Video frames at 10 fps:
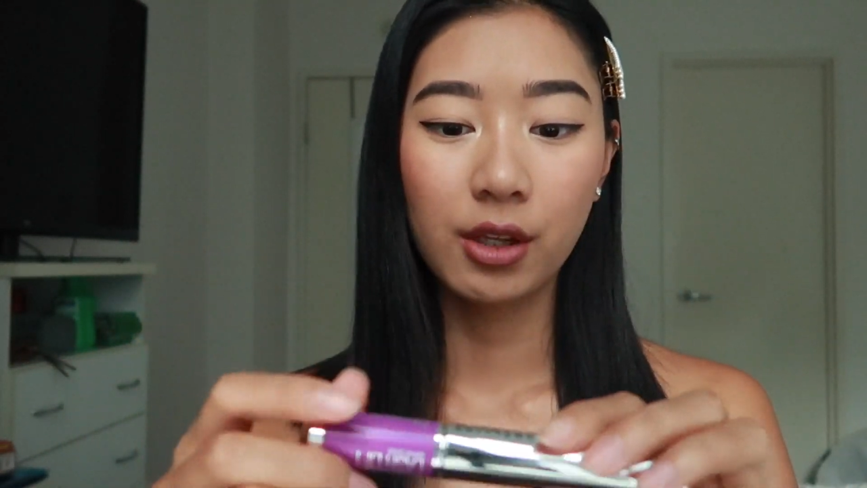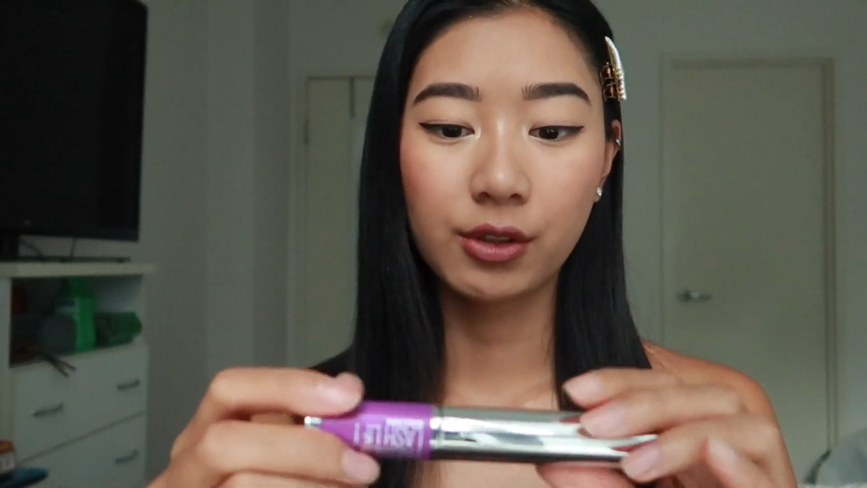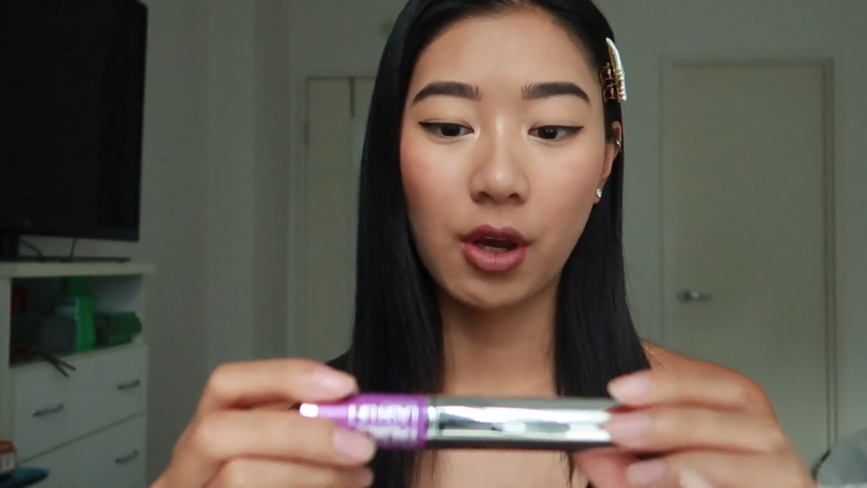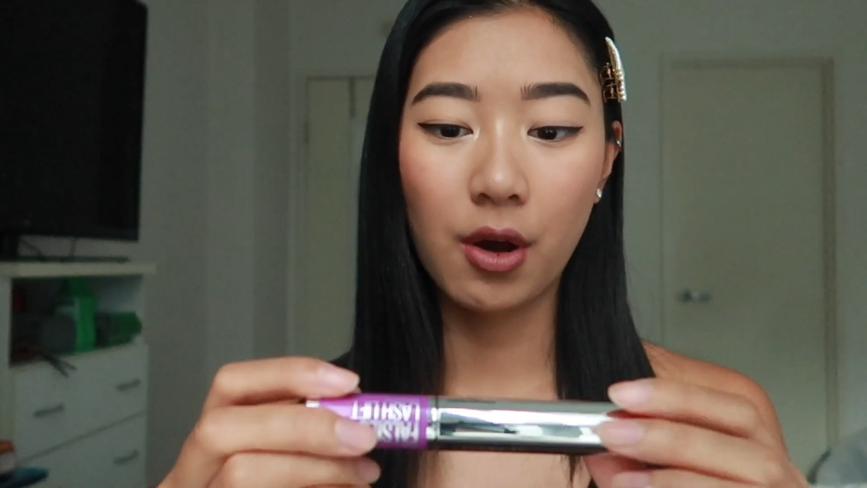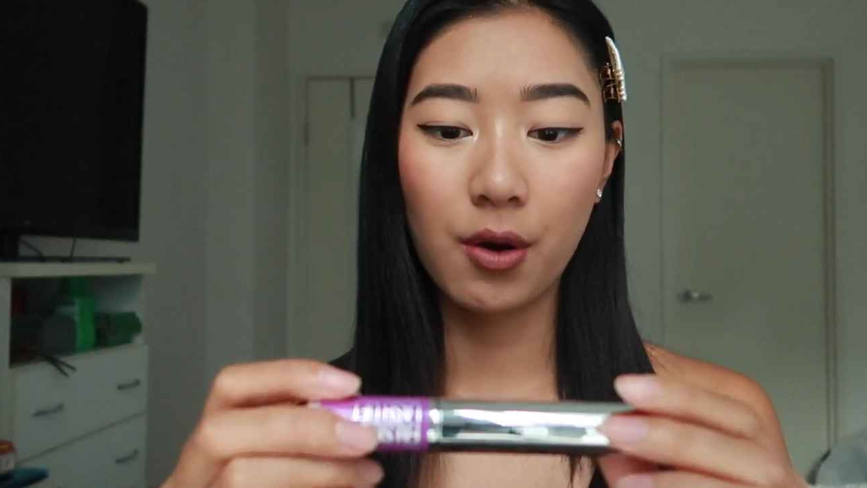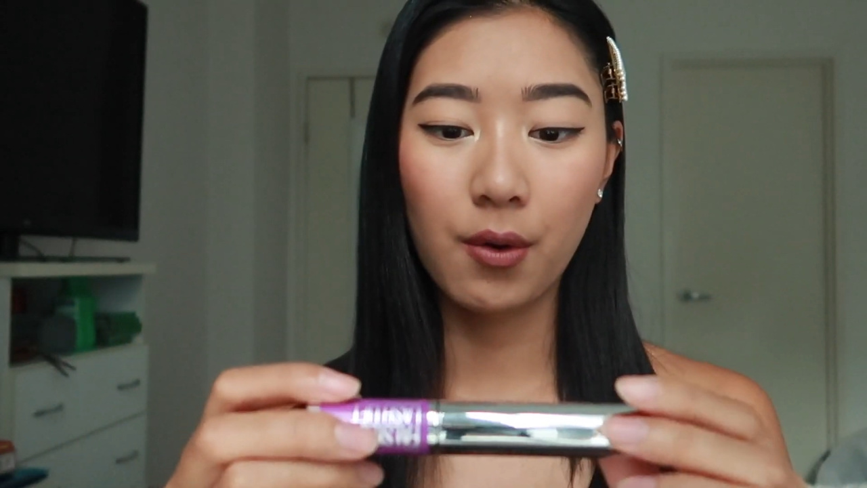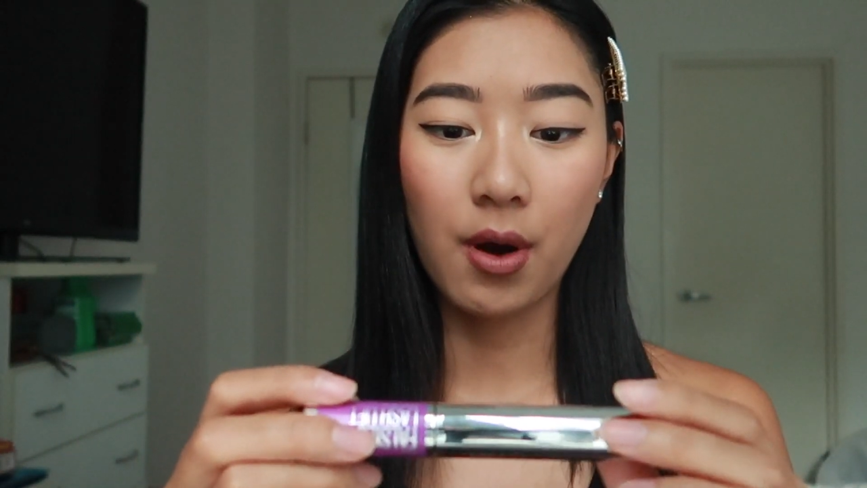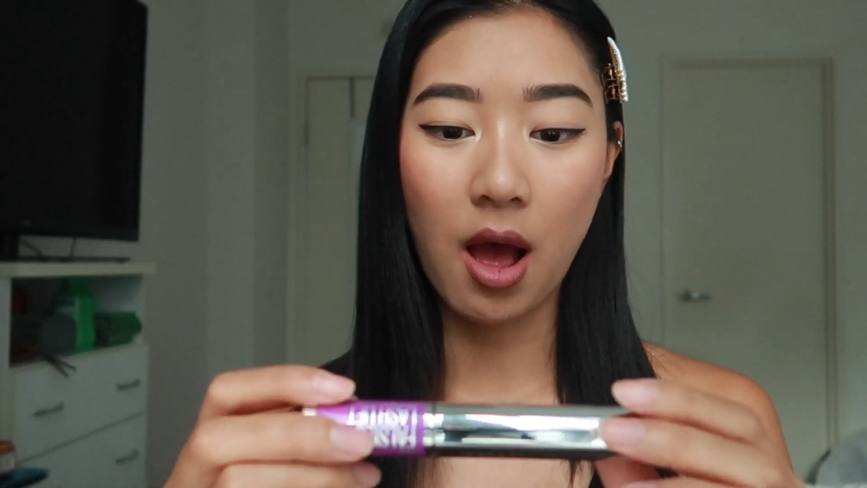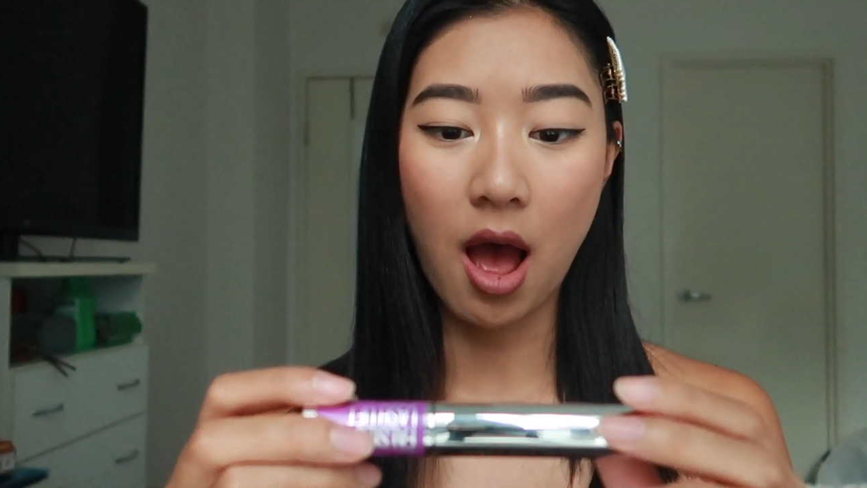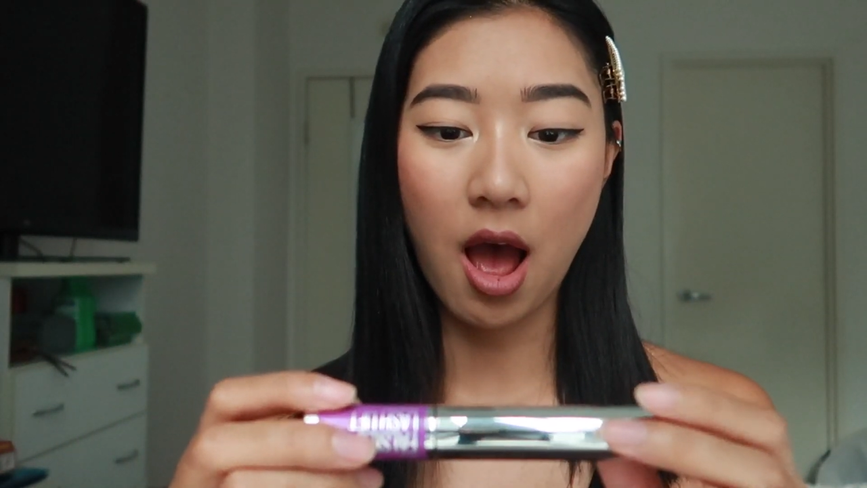
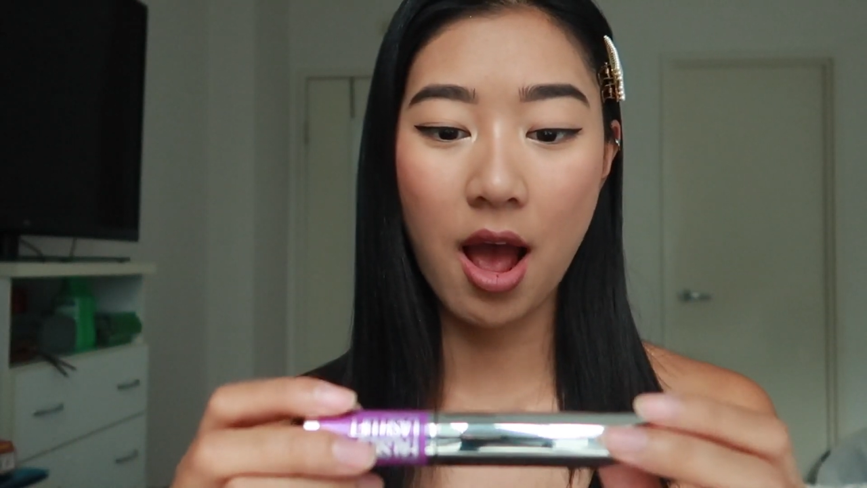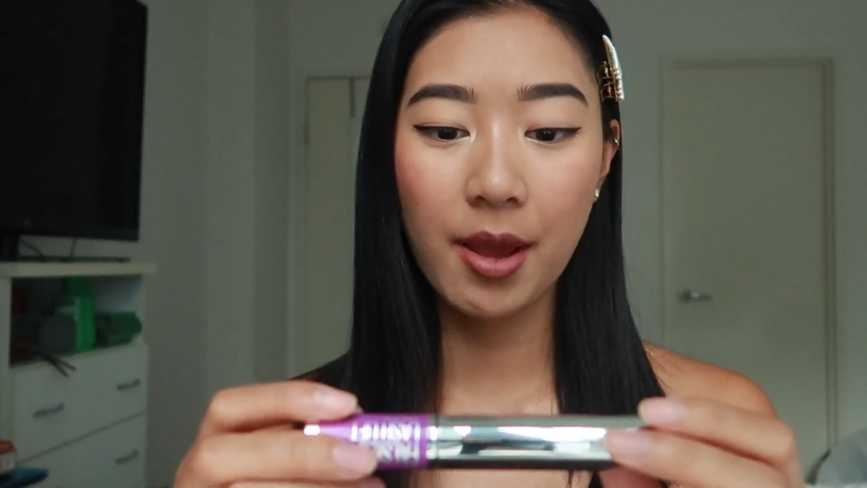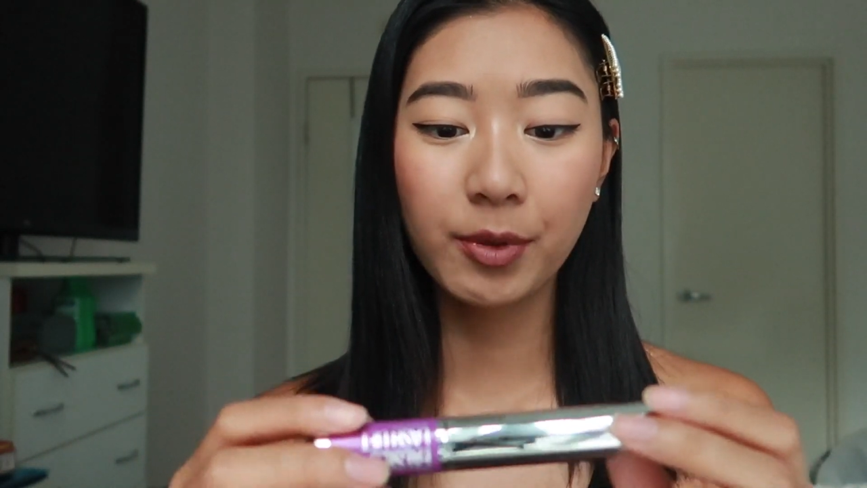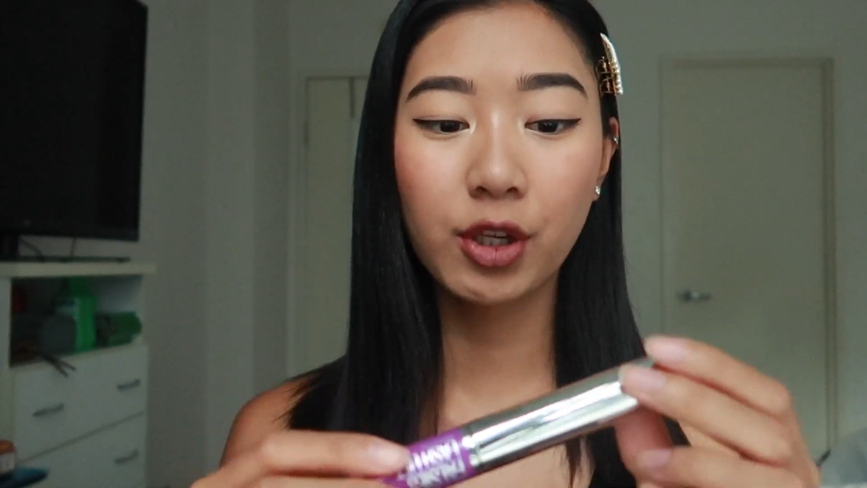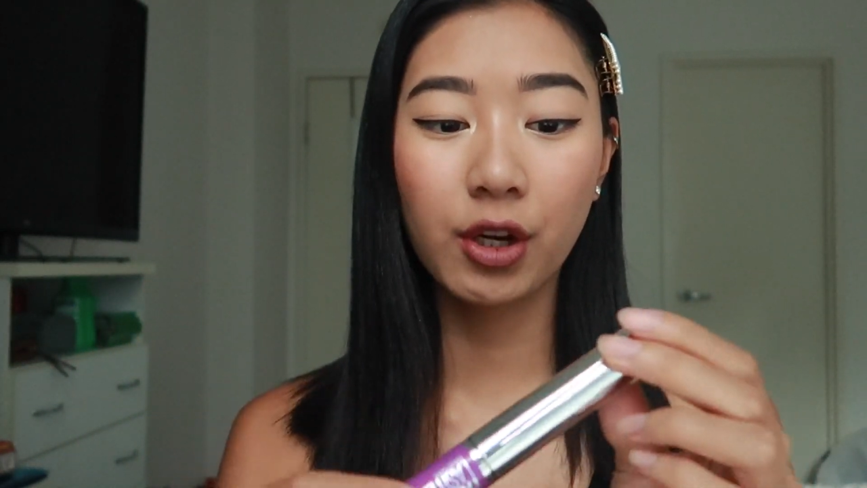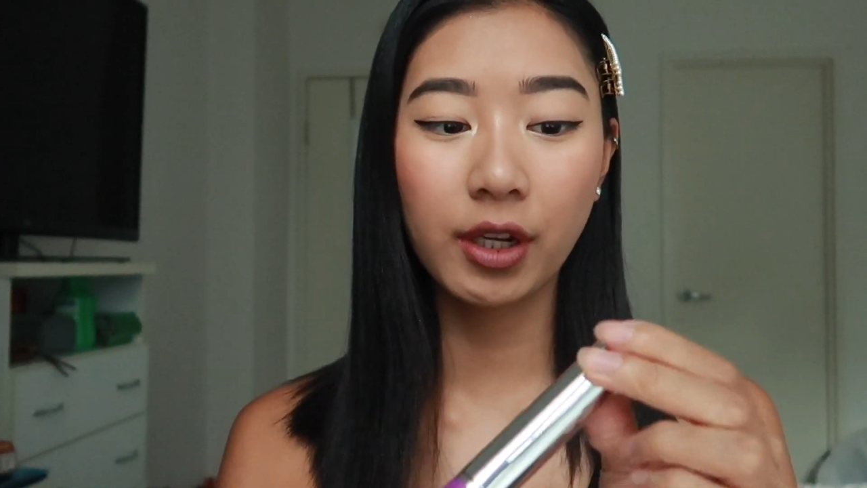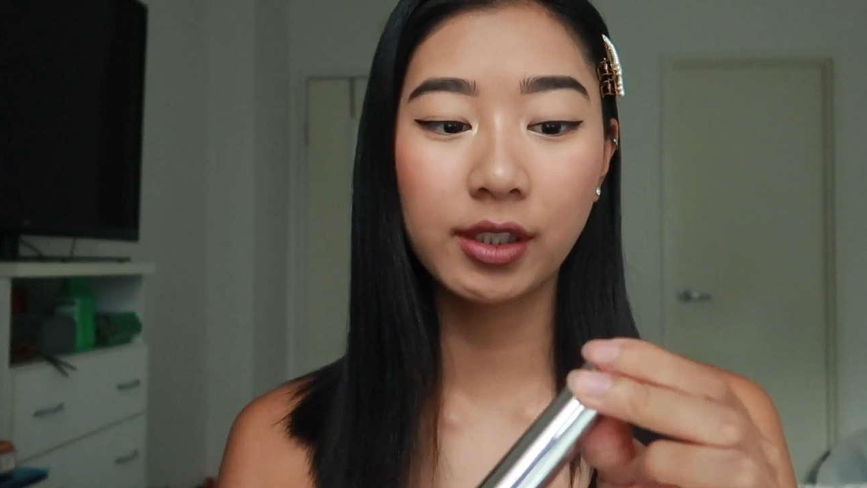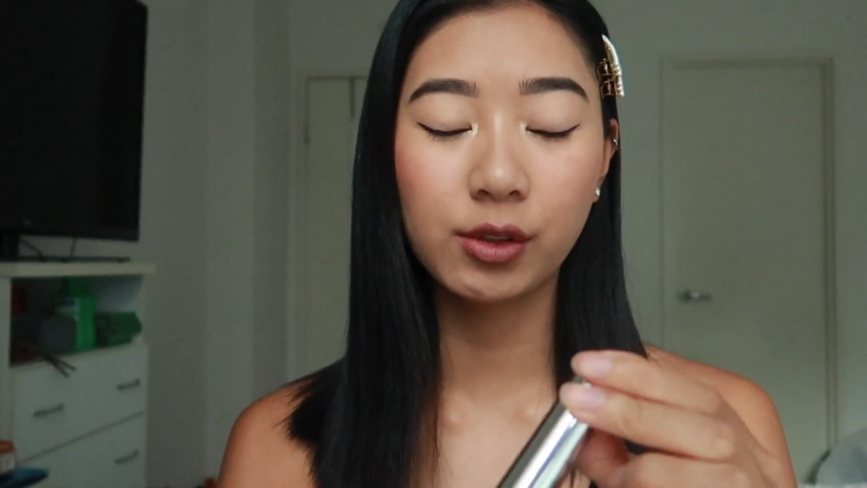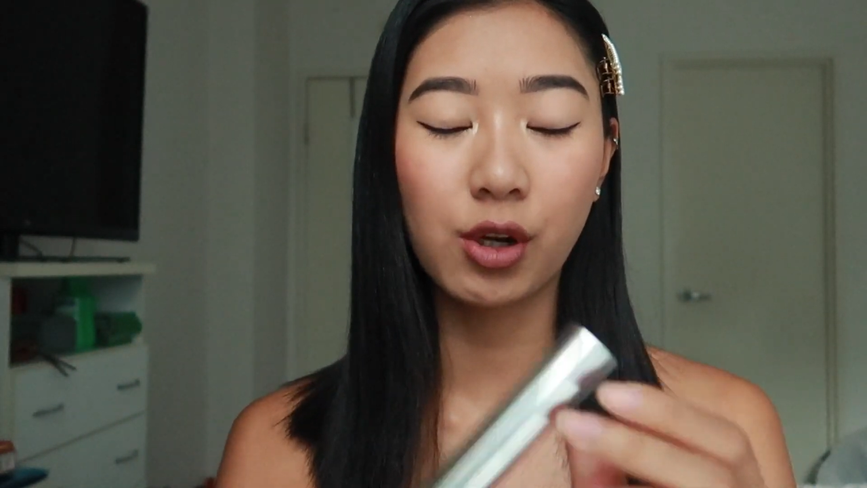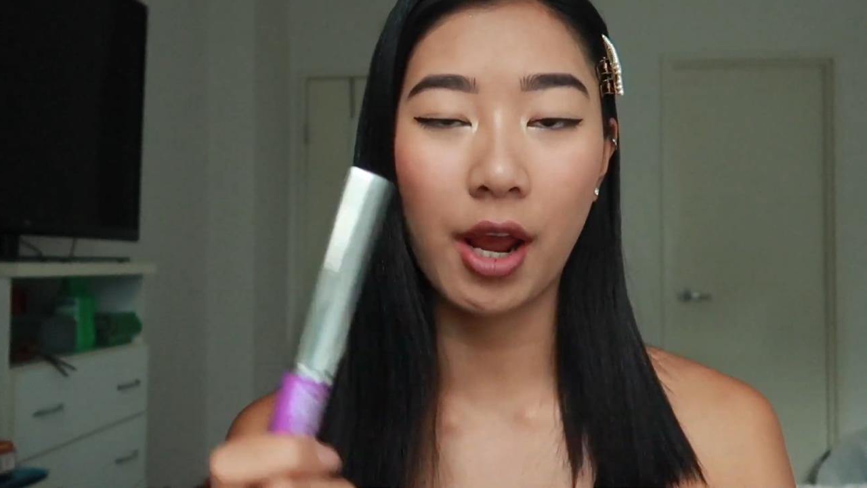So I'm
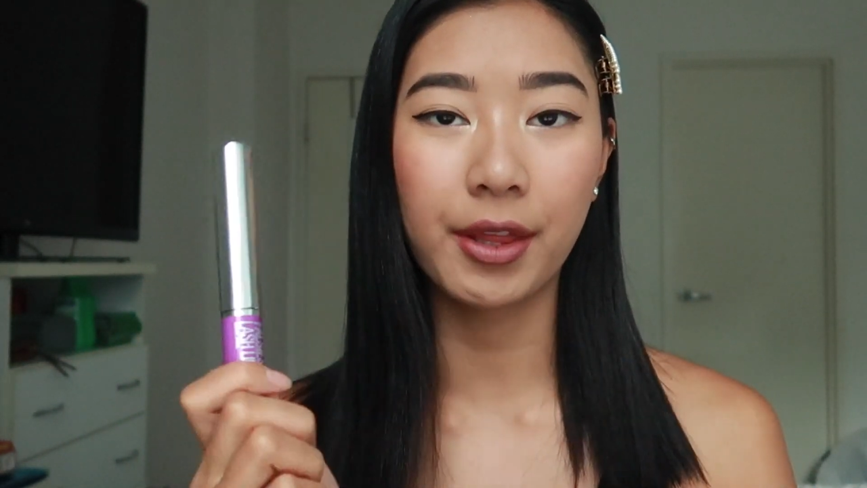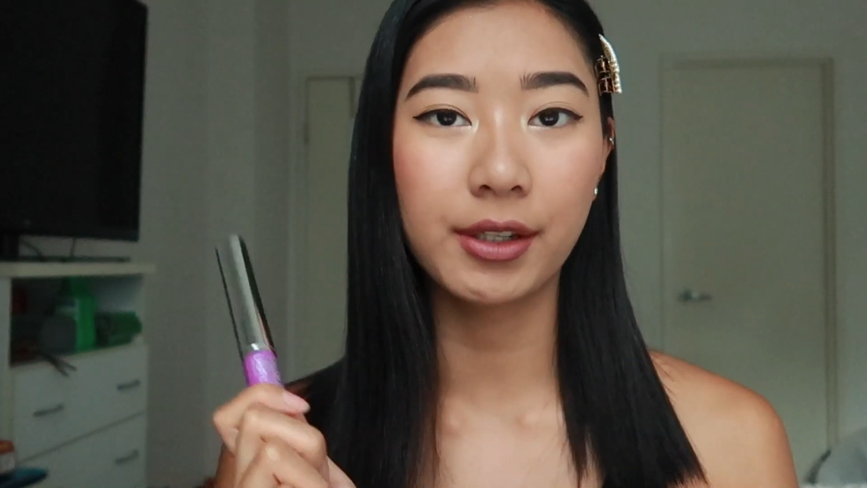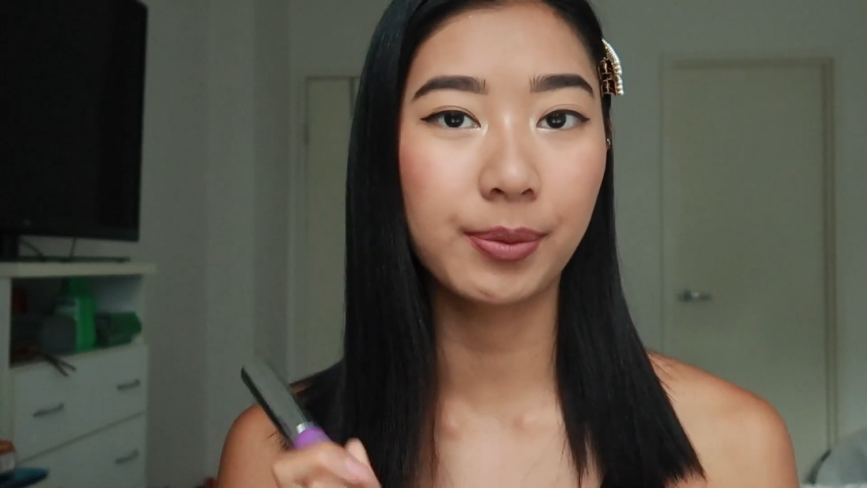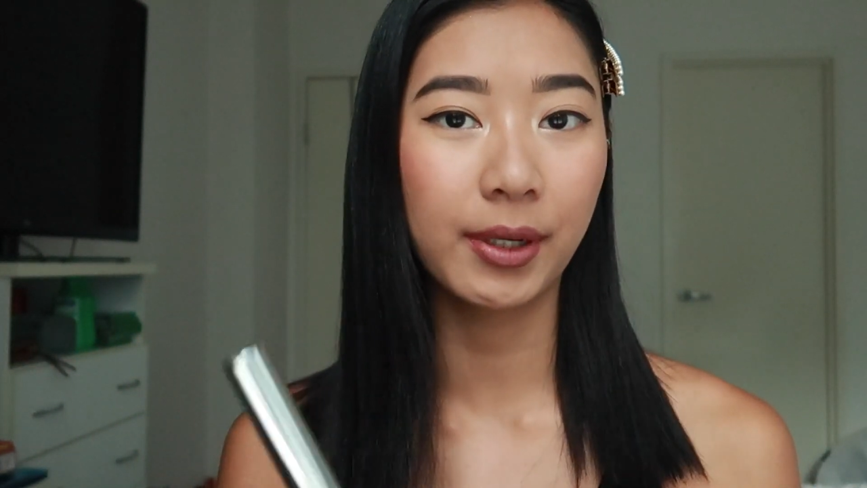curious to try this